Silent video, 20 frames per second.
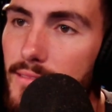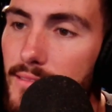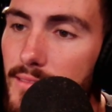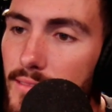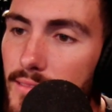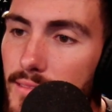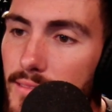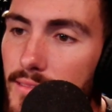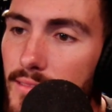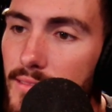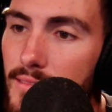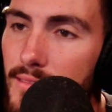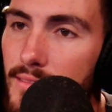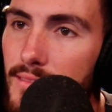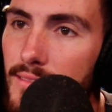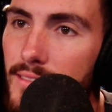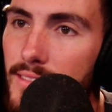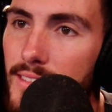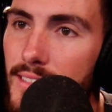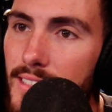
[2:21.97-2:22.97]
got gold
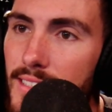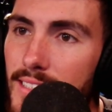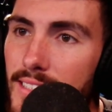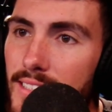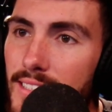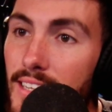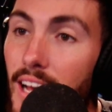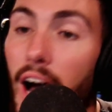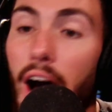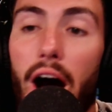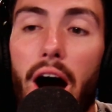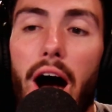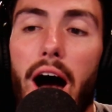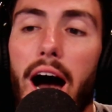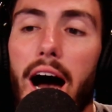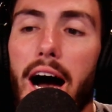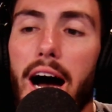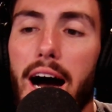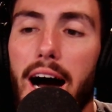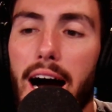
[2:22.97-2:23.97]
colored handles.
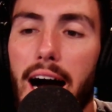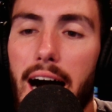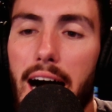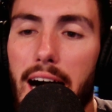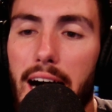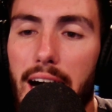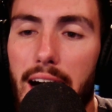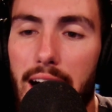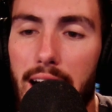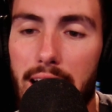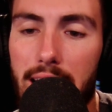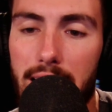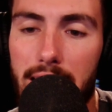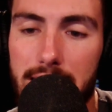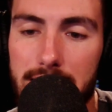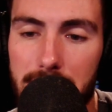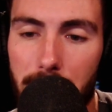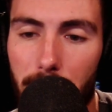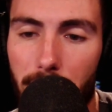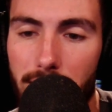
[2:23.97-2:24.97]

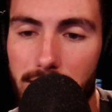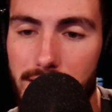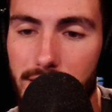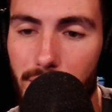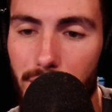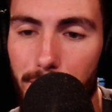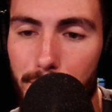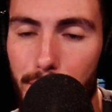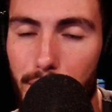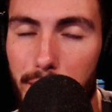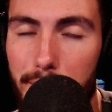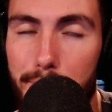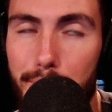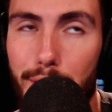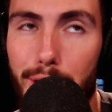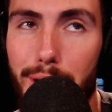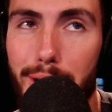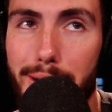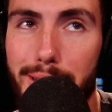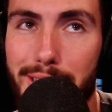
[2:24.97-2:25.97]
Ah, uh-huh. so, so a uh-huh. pretty
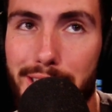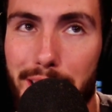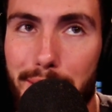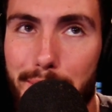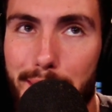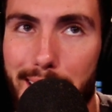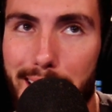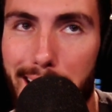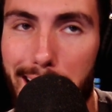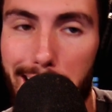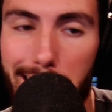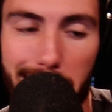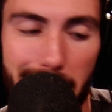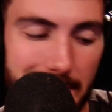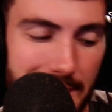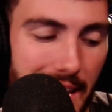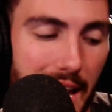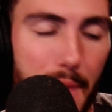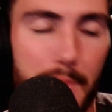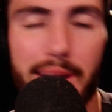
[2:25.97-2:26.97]
bougie
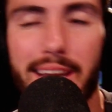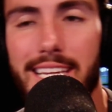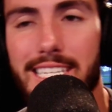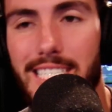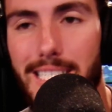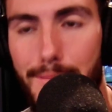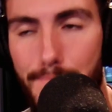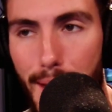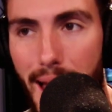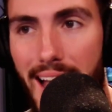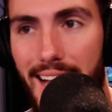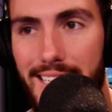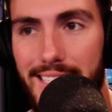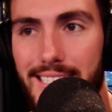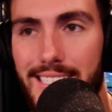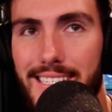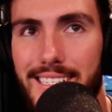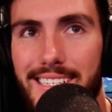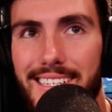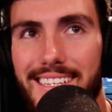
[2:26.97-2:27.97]
bidet. oh, yeah, this isn't
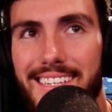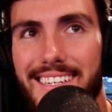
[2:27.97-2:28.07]
just